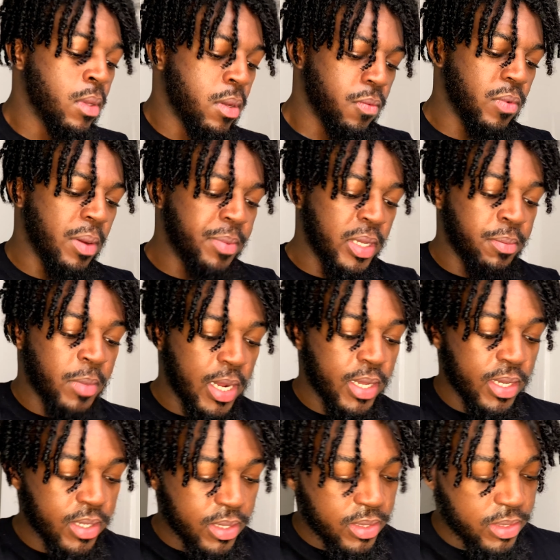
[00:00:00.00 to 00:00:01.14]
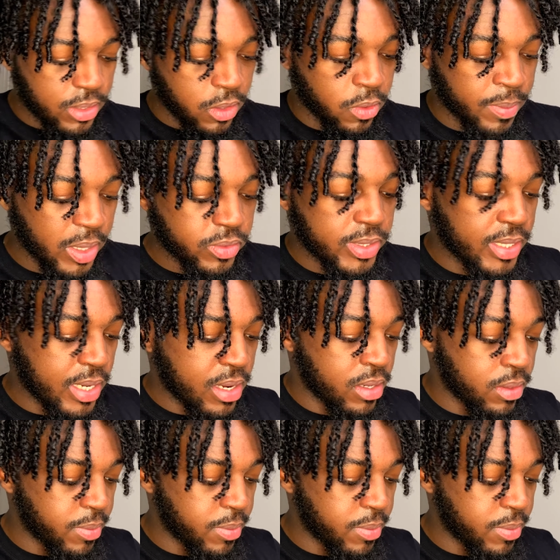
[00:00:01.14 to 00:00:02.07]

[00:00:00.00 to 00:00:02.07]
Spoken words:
rub it in my hands, melt it down a